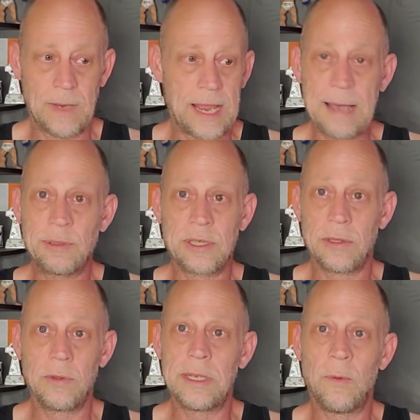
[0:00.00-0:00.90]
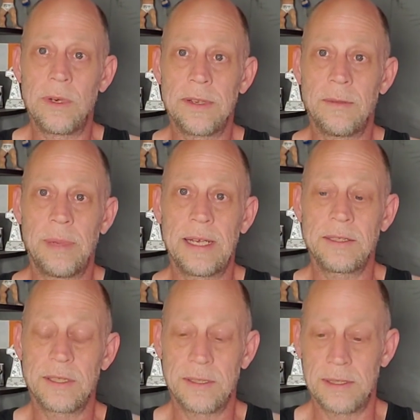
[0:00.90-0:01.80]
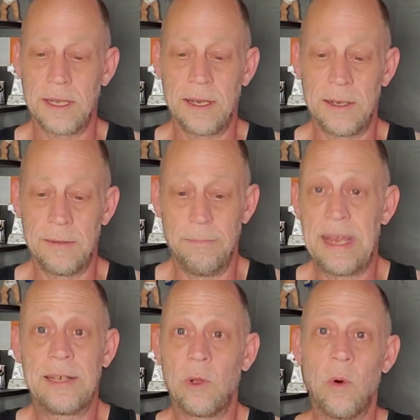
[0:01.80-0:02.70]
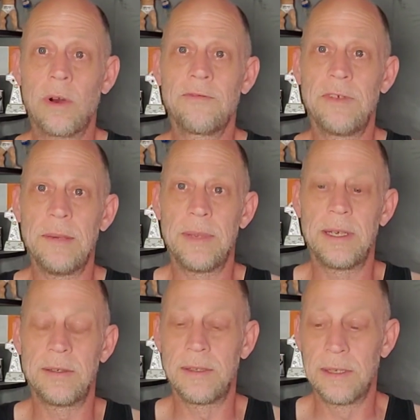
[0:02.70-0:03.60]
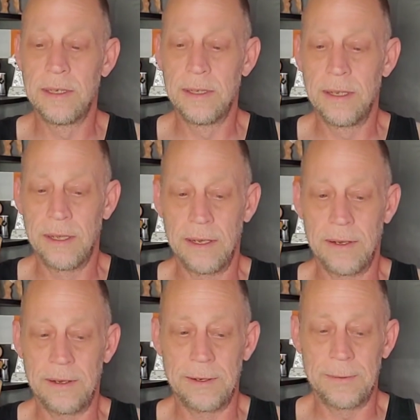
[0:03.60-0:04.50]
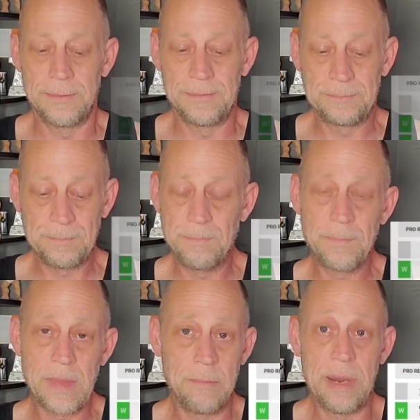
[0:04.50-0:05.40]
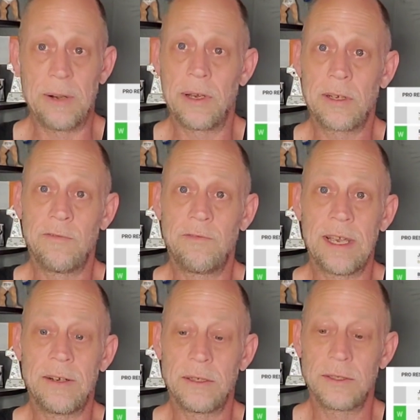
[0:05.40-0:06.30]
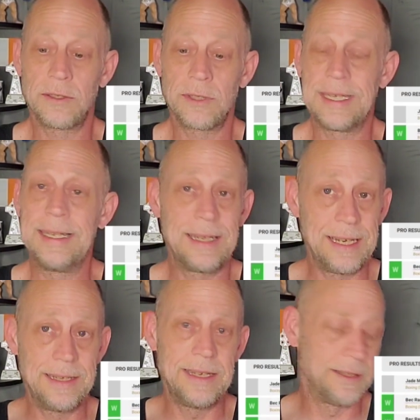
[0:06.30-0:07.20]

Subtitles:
absolutely one of the best male or female bare knuckle fighters in the